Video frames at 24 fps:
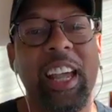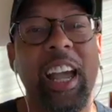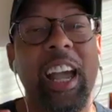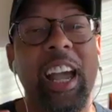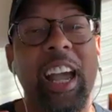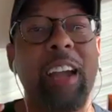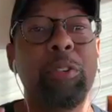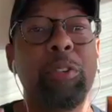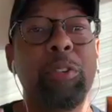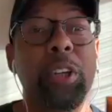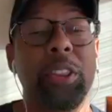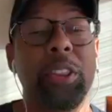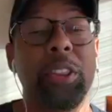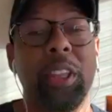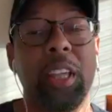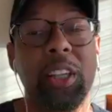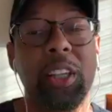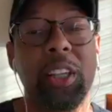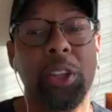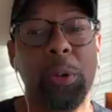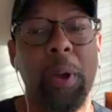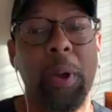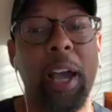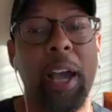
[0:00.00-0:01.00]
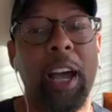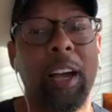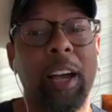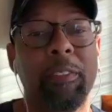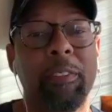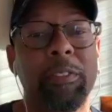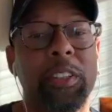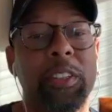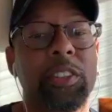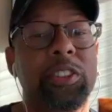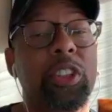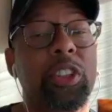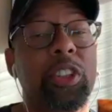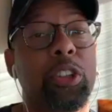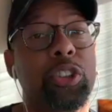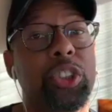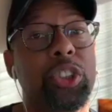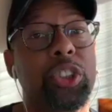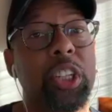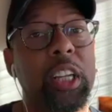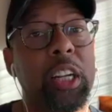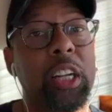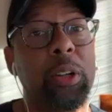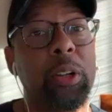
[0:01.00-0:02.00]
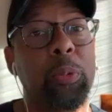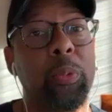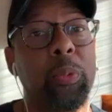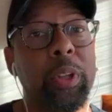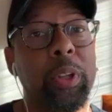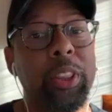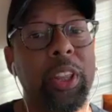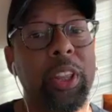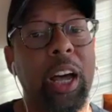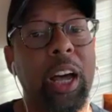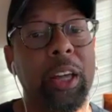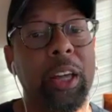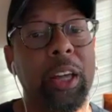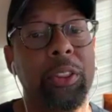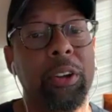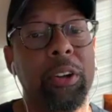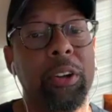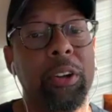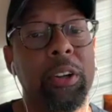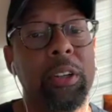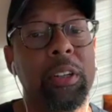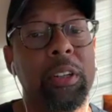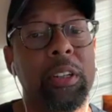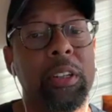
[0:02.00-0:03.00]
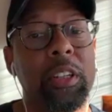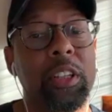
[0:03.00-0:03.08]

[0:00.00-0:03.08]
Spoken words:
Everything you have associated with either